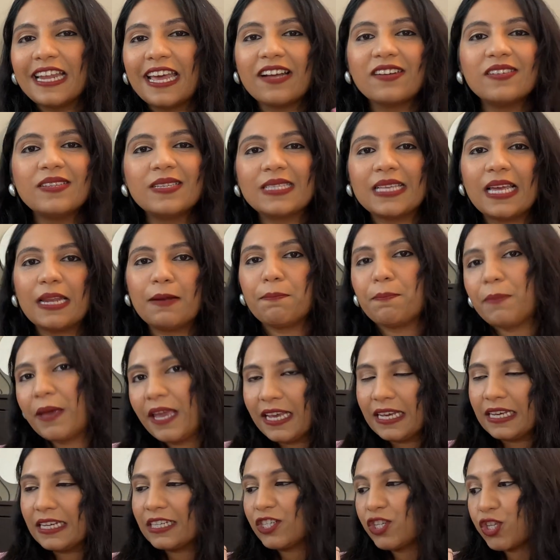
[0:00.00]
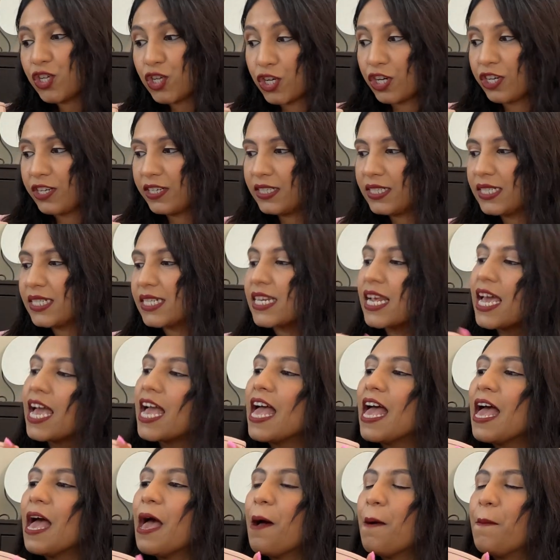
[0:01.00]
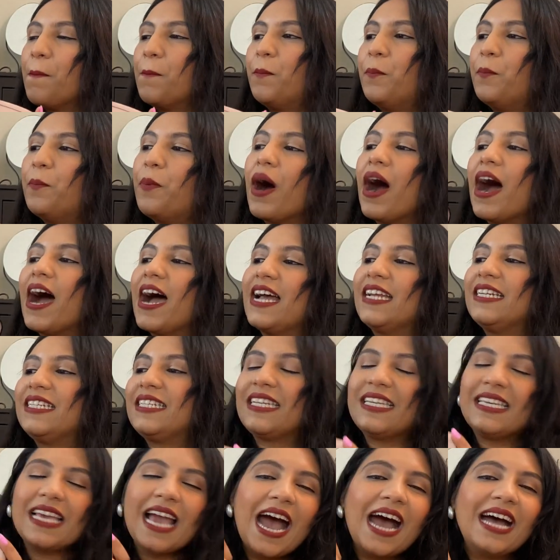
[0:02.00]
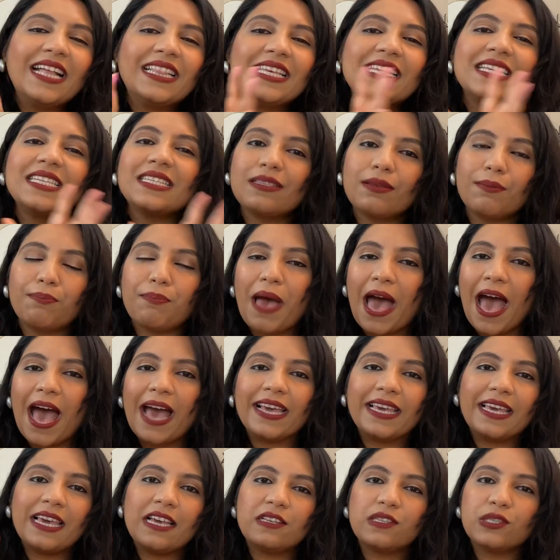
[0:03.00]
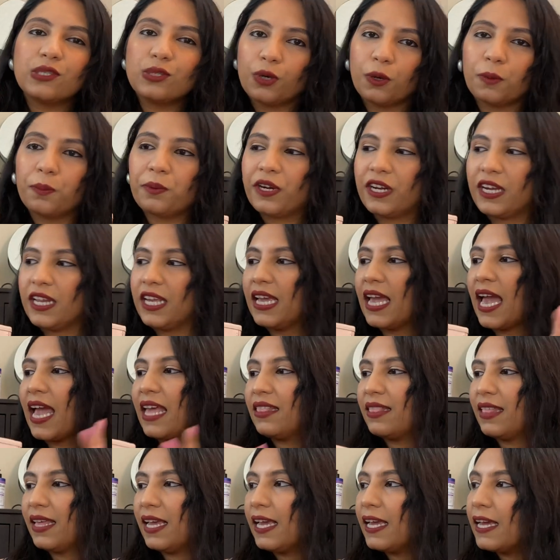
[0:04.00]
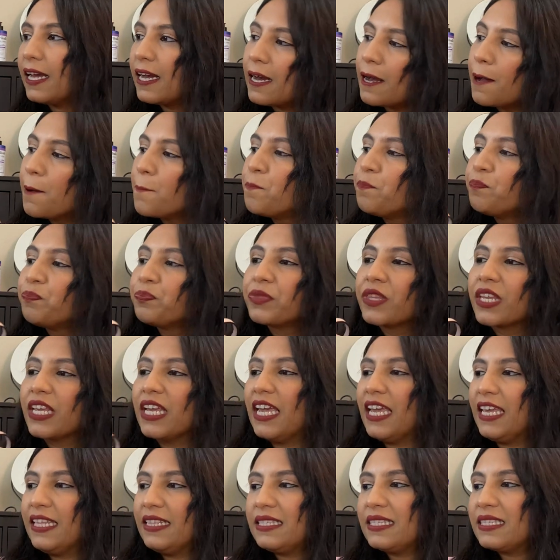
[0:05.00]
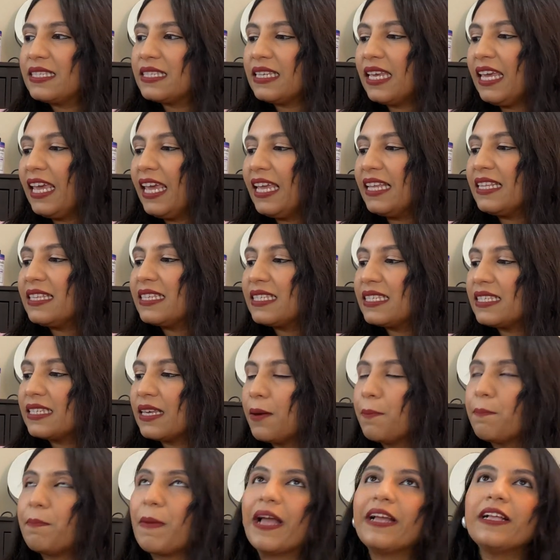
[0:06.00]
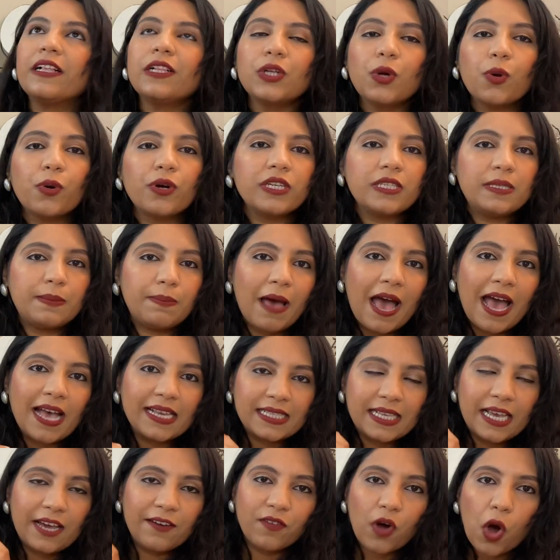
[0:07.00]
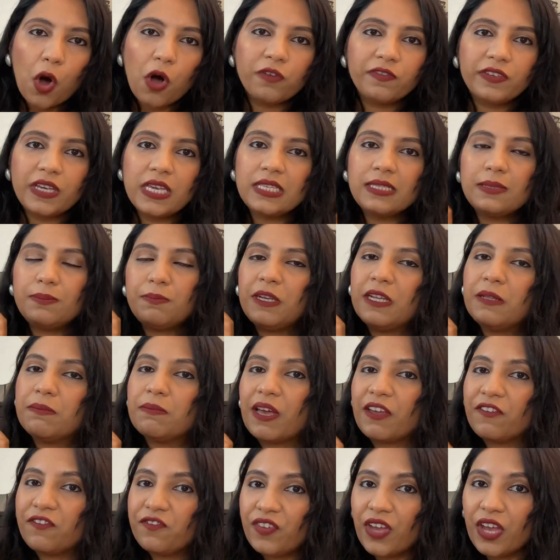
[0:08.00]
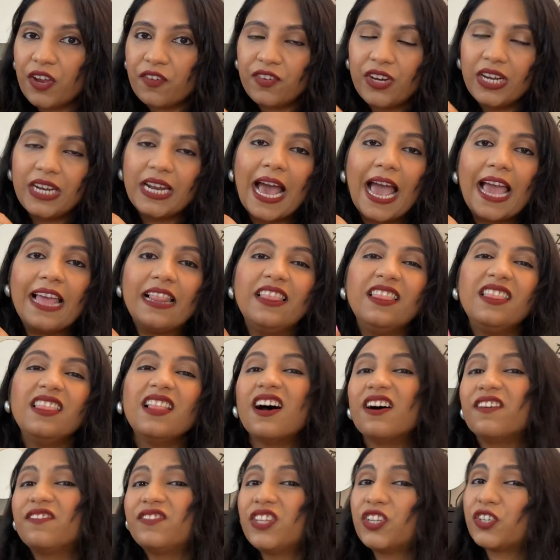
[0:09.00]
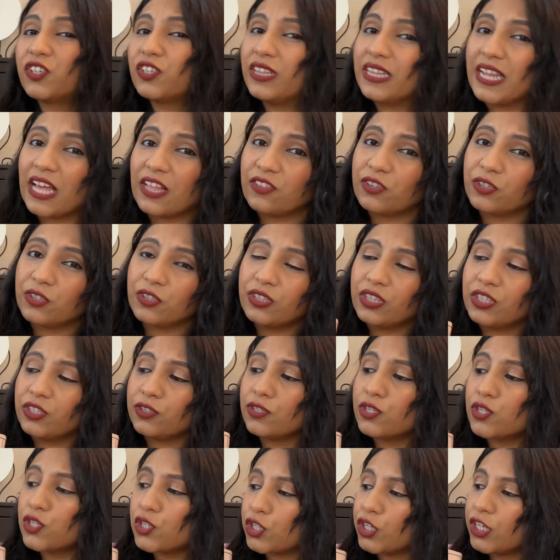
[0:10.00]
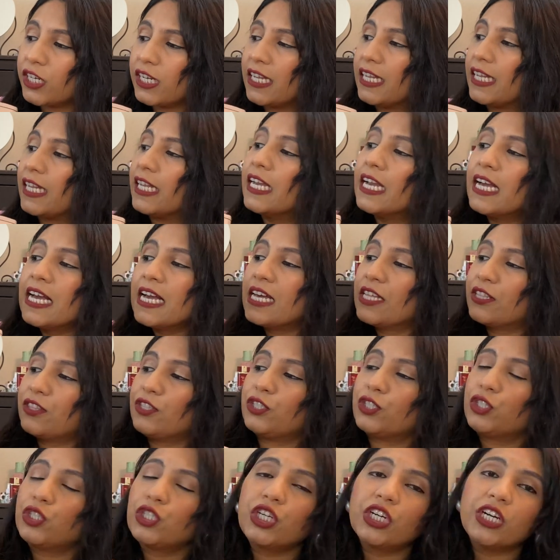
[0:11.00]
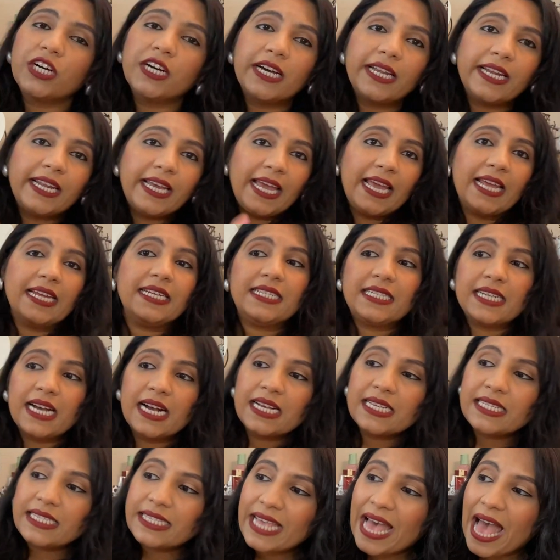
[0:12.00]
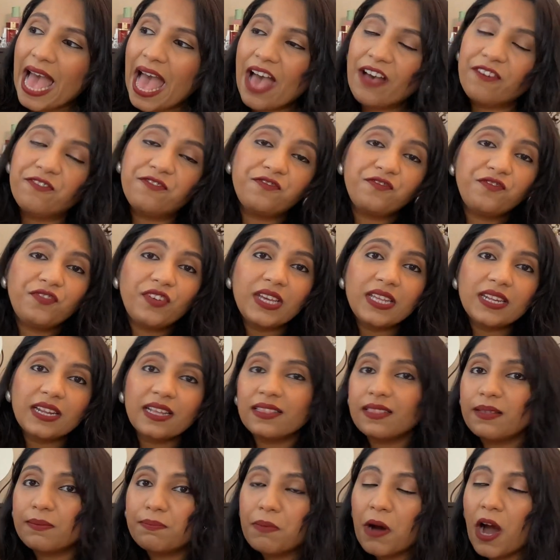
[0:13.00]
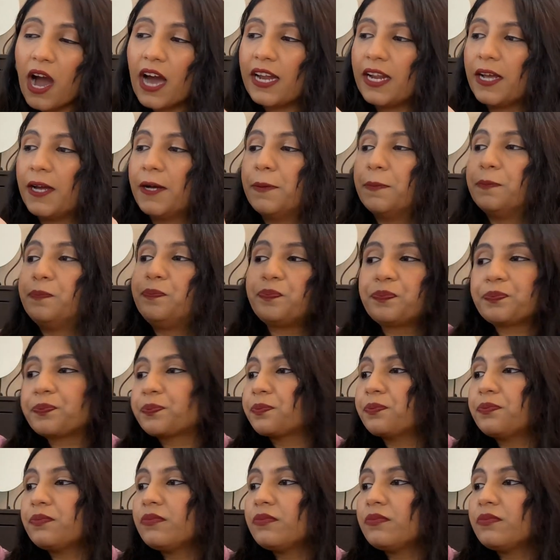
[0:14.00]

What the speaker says: nails and pink shirt. But yeah, this bag is so pretty. I think it's Michael Kors bags have always been my favorite. I love their leather. They're sturdy, they're good. It does have feet at the bottom,